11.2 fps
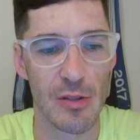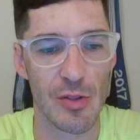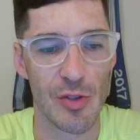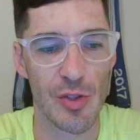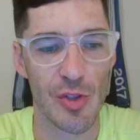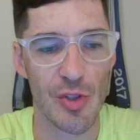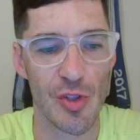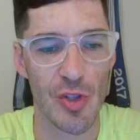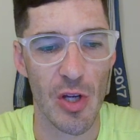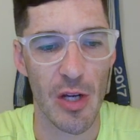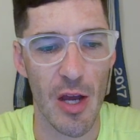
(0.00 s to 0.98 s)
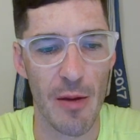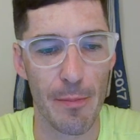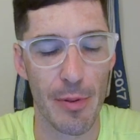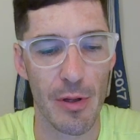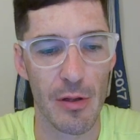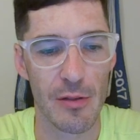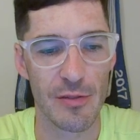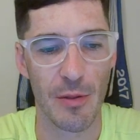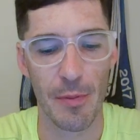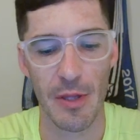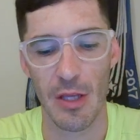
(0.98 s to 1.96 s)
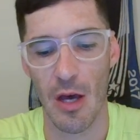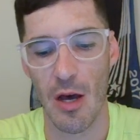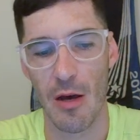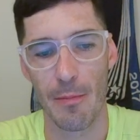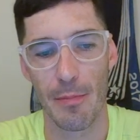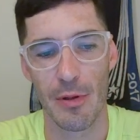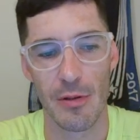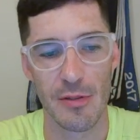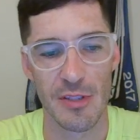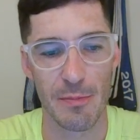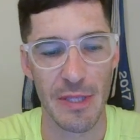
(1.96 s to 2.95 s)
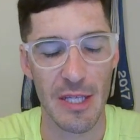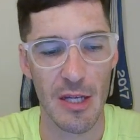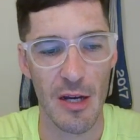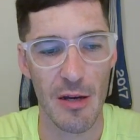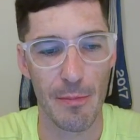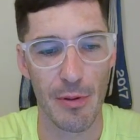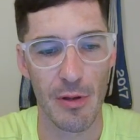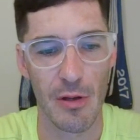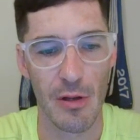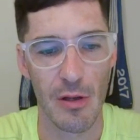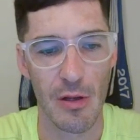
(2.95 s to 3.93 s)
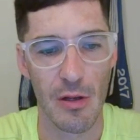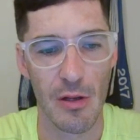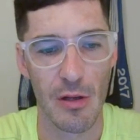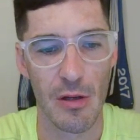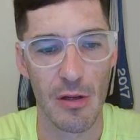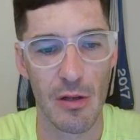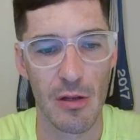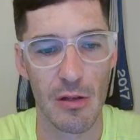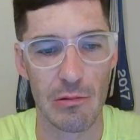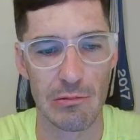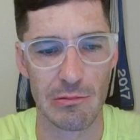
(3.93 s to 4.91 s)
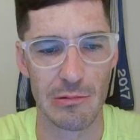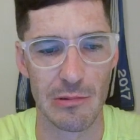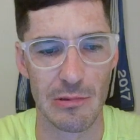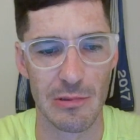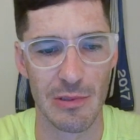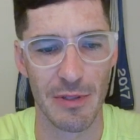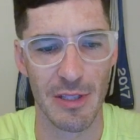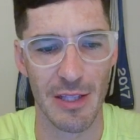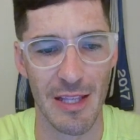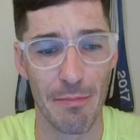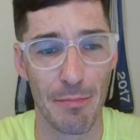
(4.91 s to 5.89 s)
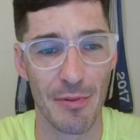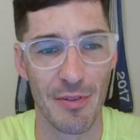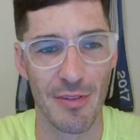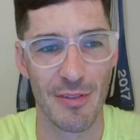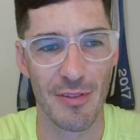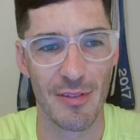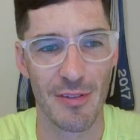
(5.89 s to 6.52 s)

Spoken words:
Shut up. Something up. Speak up. Ugh, something ips.